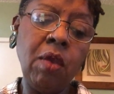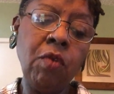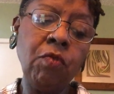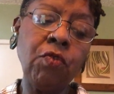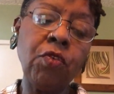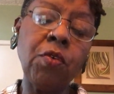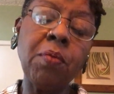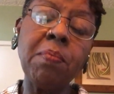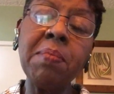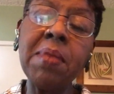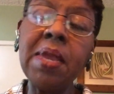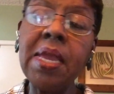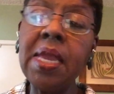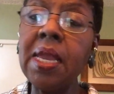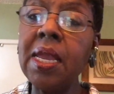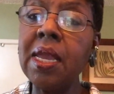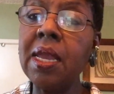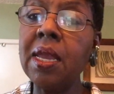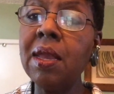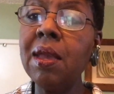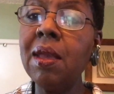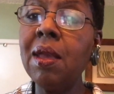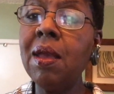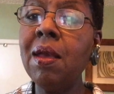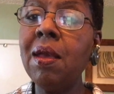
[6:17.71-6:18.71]
For
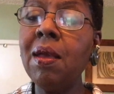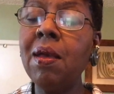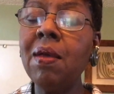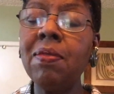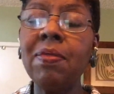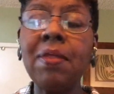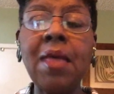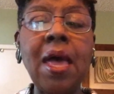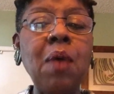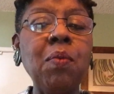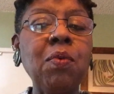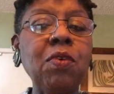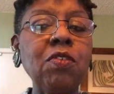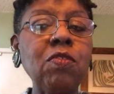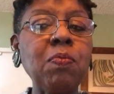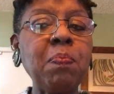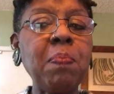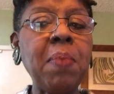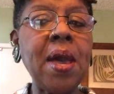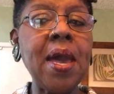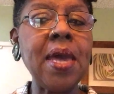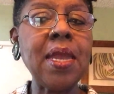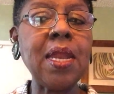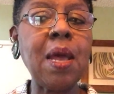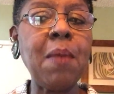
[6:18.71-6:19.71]
me, that was
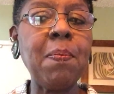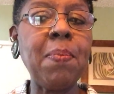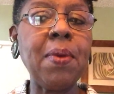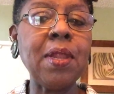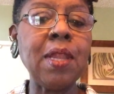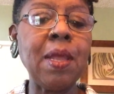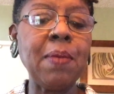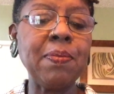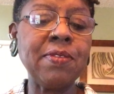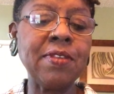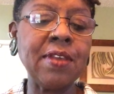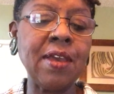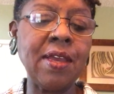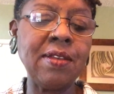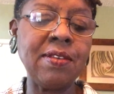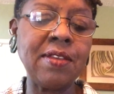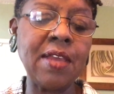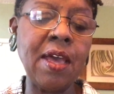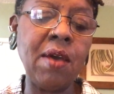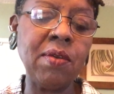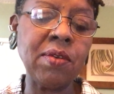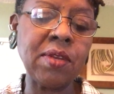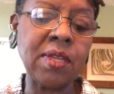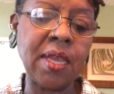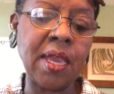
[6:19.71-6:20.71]
pineapple upside
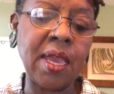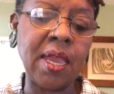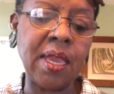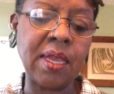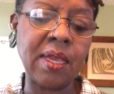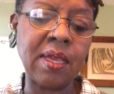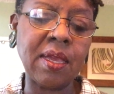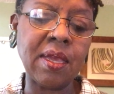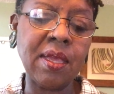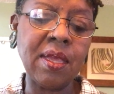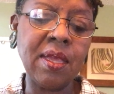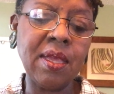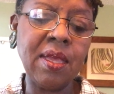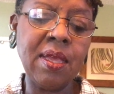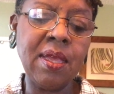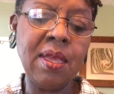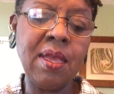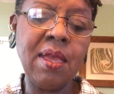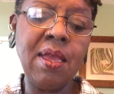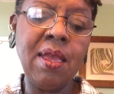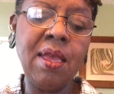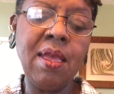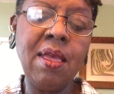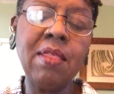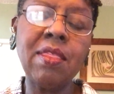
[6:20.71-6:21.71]
down cake
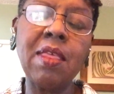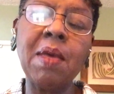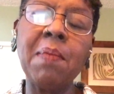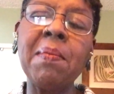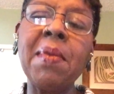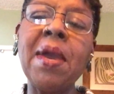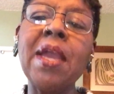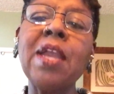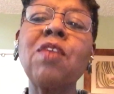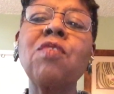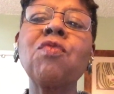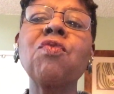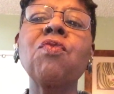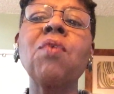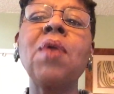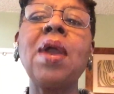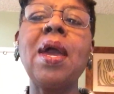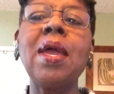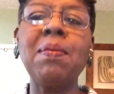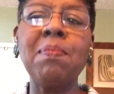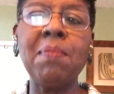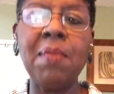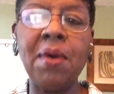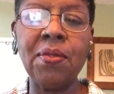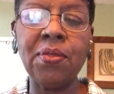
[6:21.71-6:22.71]
that my
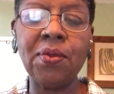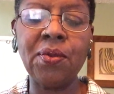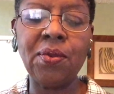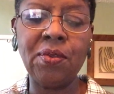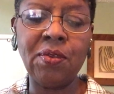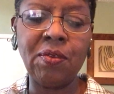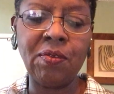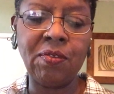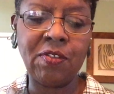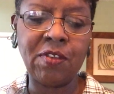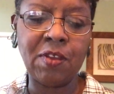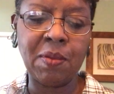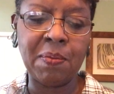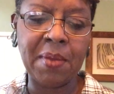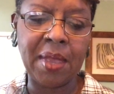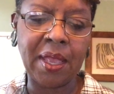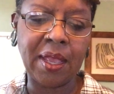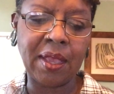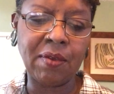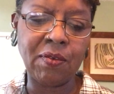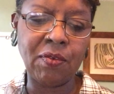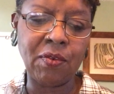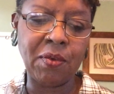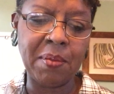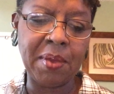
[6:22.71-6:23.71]
grandmother used to
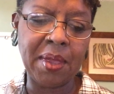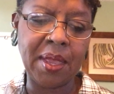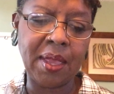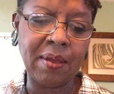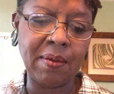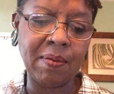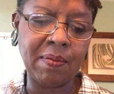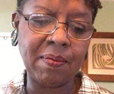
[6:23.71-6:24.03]
make for me.